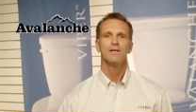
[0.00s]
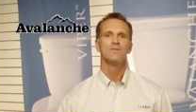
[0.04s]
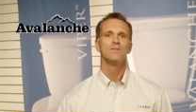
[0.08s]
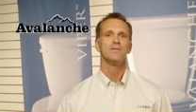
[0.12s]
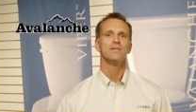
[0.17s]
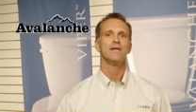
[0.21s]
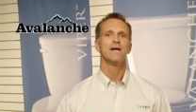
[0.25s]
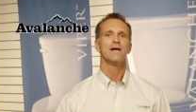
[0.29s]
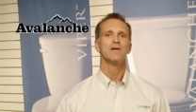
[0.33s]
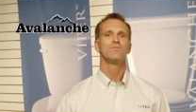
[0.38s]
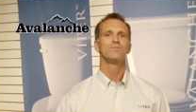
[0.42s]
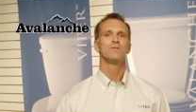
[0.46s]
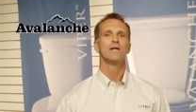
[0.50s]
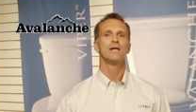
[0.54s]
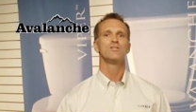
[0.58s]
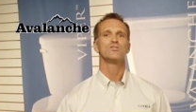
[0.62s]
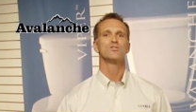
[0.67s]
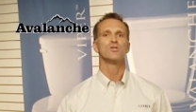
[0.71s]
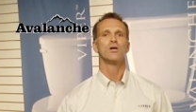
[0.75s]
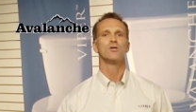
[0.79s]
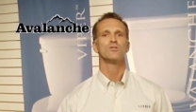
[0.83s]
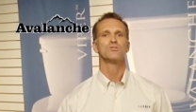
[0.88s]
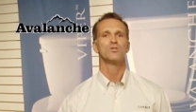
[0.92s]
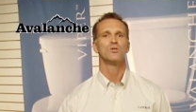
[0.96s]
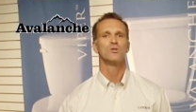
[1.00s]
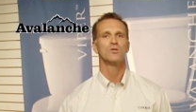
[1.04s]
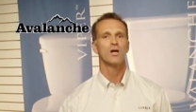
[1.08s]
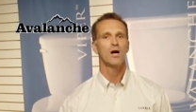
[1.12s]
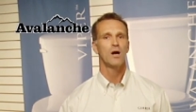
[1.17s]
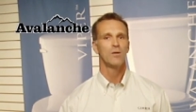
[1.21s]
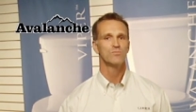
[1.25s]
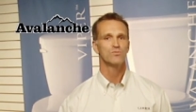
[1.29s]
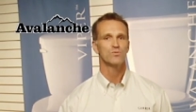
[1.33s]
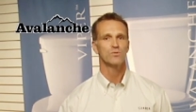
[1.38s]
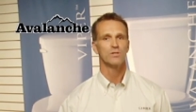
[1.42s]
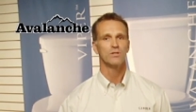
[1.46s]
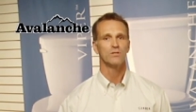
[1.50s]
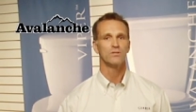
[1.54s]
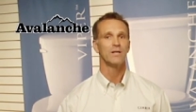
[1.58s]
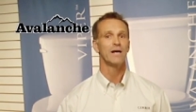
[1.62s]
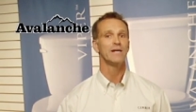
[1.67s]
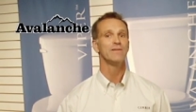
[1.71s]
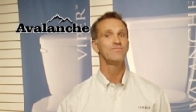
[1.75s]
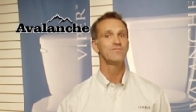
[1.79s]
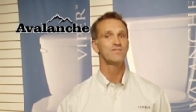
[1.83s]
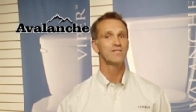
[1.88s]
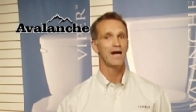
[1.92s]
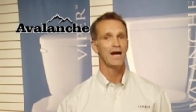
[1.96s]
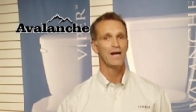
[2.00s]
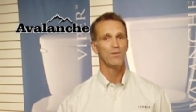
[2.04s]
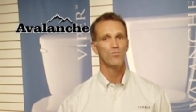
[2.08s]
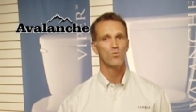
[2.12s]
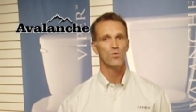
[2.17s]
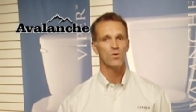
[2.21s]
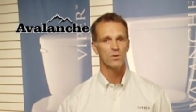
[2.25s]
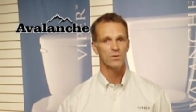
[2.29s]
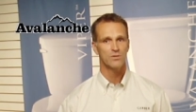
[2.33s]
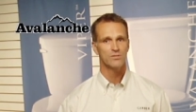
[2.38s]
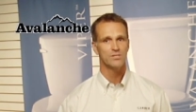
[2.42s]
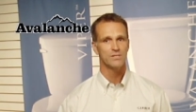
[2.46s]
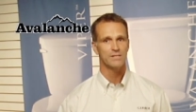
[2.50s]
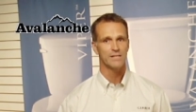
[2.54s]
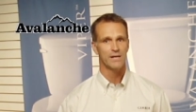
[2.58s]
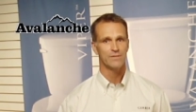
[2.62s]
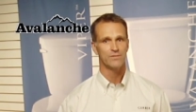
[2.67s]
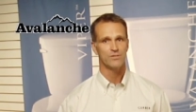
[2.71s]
The Avalanche also comes with a lifetime warranty